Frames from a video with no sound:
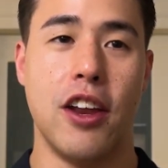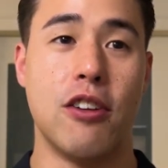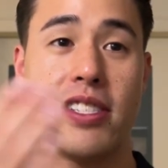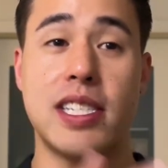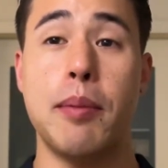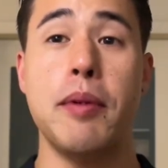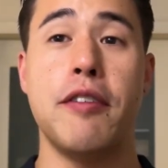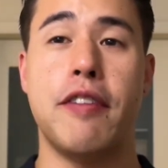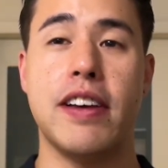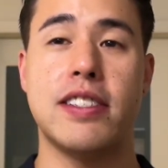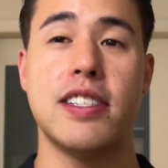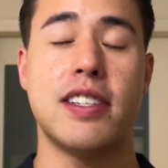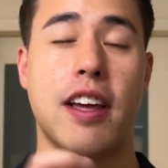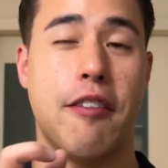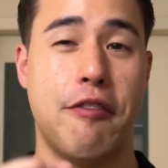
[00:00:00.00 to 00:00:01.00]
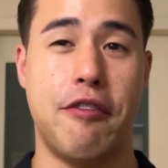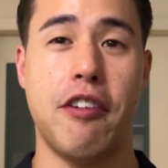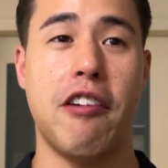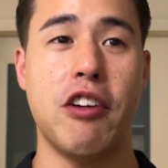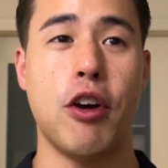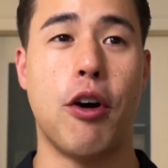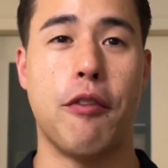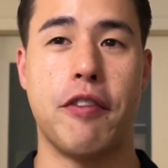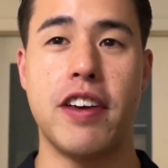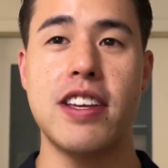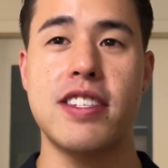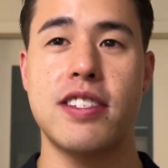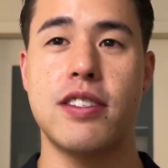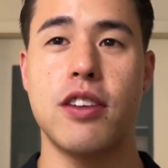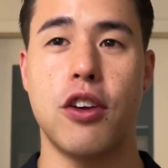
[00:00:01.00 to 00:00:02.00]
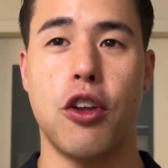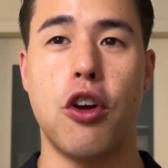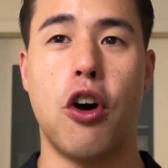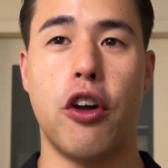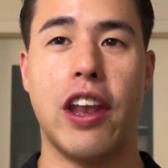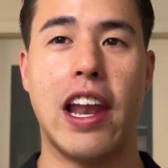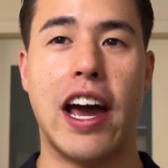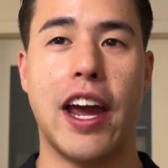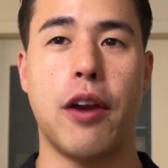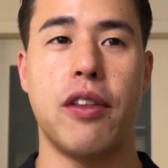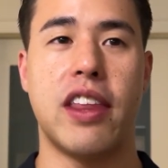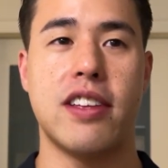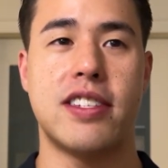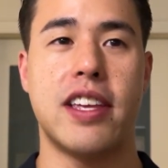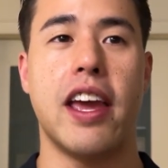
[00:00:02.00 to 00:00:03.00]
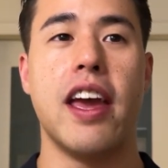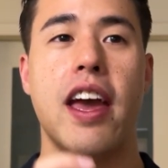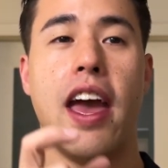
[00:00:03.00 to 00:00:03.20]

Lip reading: Some investors are very obvious, online that say,